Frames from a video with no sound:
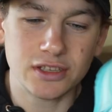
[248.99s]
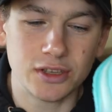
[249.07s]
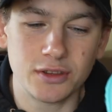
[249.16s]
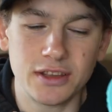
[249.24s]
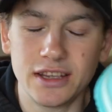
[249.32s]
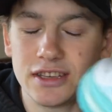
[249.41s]

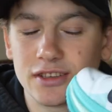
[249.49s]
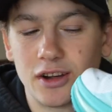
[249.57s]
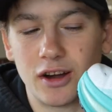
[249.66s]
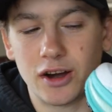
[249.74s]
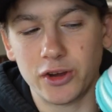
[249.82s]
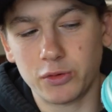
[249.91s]
So these
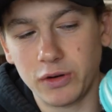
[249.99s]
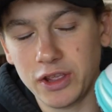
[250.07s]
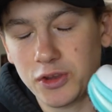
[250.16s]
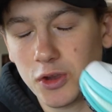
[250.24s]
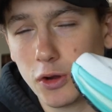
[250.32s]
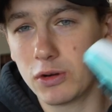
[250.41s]
are
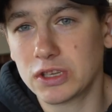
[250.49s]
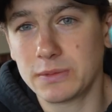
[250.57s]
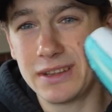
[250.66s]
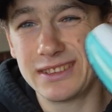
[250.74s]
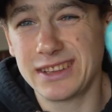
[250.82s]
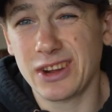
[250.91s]
22, which
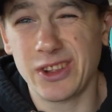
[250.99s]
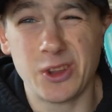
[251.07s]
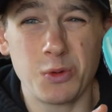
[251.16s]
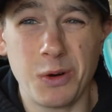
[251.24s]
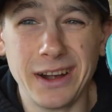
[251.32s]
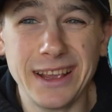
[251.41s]
means they're the
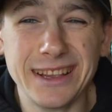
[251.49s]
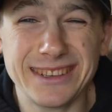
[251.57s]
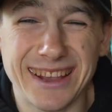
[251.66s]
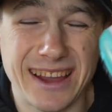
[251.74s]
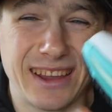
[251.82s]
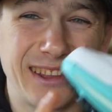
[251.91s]

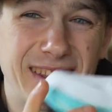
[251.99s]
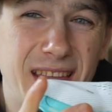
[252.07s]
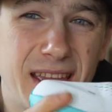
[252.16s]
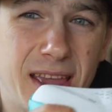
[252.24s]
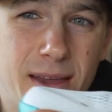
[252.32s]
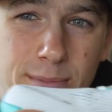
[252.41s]
22nd
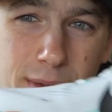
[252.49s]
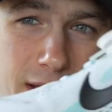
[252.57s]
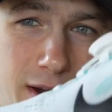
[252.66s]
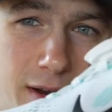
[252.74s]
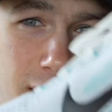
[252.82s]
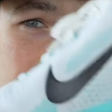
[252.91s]

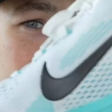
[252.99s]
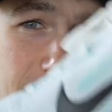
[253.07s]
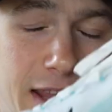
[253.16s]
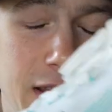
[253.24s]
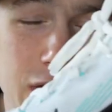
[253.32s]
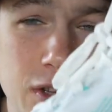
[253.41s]
pair of
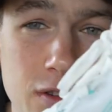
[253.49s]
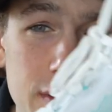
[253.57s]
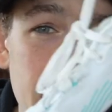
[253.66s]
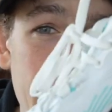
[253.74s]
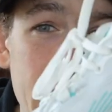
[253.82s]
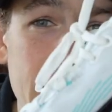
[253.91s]
Nike shoes
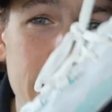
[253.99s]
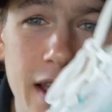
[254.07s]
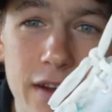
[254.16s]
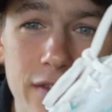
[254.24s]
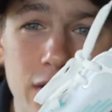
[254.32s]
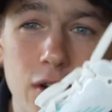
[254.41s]
I have
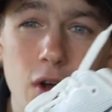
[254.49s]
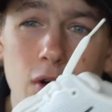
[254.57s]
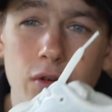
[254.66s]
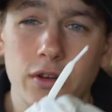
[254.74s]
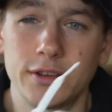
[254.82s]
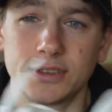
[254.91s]
ever
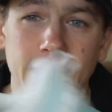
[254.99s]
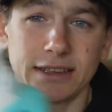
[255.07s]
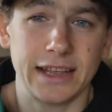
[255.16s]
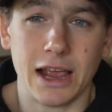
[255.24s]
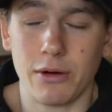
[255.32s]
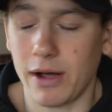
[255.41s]
owned. So that's
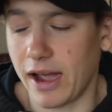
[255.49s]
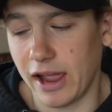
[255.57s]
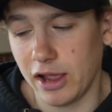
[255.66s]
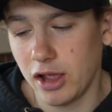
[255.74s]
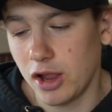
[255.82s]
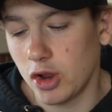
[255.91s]
how
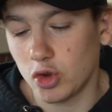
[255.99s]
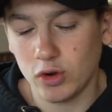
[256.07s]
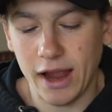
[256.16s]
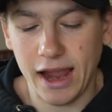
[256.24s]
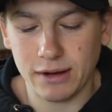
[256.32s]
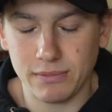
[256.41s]
I
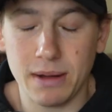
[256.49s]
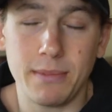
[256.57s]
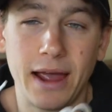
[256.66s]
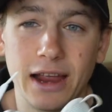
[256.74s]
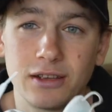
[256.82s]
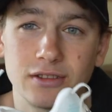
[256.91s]
track my
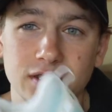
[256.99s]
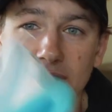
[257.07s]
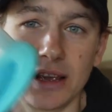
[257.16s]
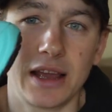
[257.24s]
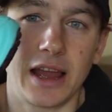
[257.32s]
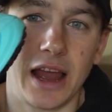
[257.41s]
miles
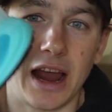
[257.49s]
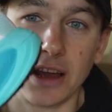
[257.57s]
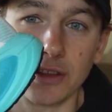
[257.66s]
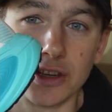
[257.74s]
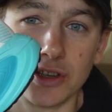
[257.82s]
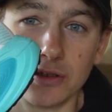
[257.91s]
on
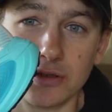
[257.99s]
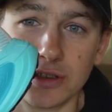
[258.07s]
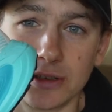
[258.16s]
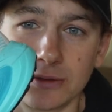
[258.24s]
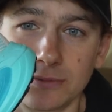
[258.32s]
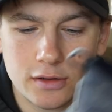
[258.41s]
the
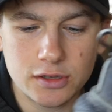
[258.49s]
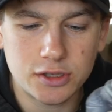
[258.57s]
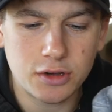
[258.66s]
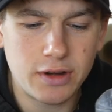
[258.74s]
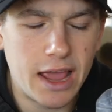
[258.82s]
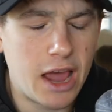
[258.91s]
shoes.
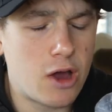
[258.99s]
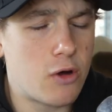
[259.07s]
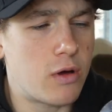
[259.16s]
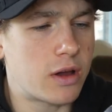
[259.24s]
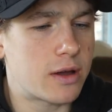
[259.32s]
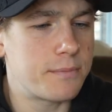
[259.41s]
So
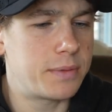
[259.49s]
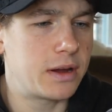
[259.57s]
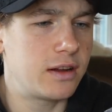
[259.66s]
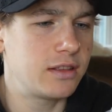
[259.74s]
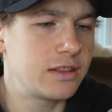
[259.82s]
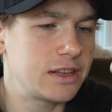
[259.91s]
now
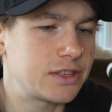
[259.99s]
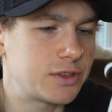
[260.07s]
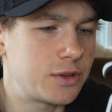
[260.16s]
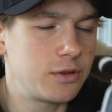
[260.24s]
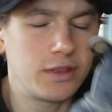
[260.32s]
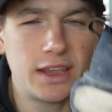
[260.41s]
comparing this
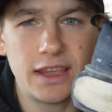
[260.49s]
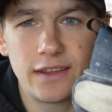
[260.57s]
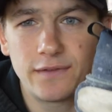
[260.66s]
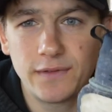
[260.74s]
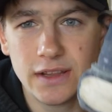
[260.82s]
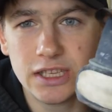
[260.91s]
to the
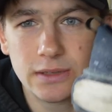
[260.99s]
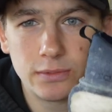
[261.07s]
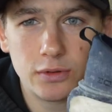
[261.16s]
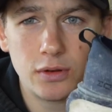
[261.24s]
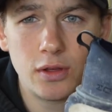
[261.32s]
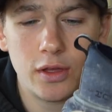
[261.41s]

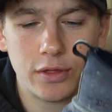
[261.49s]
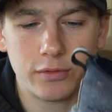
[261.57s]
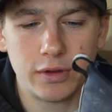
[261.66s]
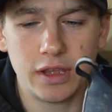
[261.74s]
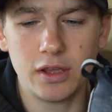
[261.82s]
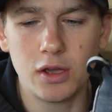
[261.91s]
Invincible
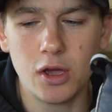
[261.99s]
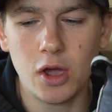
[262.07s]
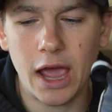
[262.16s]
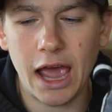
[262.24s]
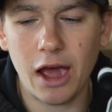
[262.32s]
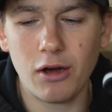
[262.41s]
3,
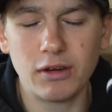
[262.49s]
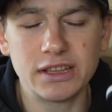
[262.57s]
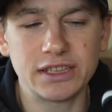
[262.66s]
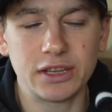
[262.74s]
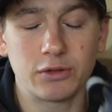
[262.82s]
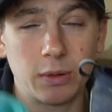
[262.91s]
how is
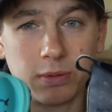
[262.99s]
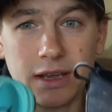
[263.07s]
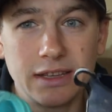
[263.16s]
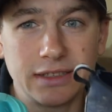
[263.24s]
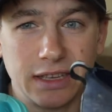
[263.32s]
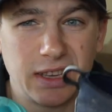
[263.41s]
it
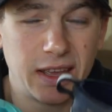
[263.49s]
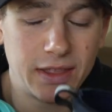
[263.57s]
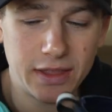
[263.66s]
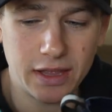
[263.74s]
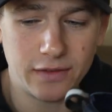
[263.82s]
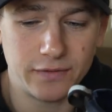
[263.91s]
replacing
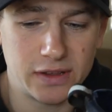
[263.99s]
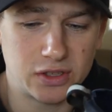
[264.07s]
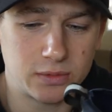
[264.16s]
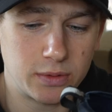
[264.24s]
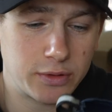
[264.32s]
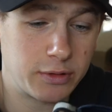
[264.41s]
the
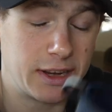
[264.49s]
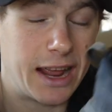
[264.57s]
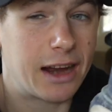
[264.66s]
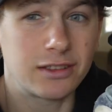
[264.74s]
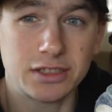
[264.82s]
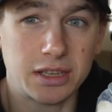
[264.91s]
Invincible 3 and
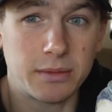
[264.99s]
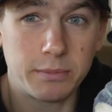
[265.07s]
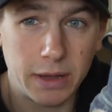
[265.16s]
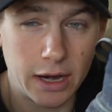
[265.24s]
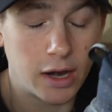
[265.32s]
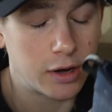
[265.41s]
how does it
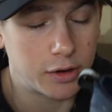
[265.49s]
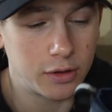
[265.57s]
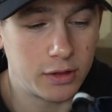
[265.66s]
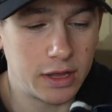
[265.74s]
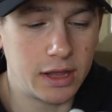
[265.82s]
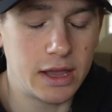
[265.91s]
compare to
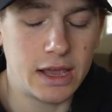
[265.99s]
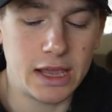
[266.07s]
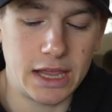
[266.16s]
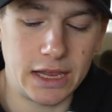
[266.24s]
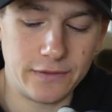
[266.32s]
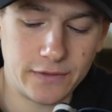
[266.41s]
the
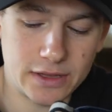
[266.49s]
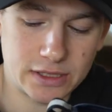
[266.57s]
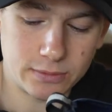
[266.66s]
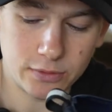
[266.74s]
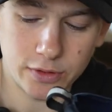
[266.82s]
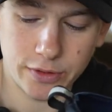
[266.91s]

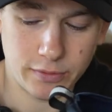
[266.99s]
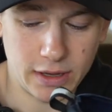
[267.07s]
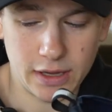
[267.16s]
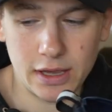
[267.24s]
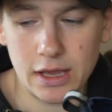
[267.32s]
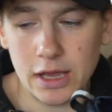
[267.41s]
Invincible 3?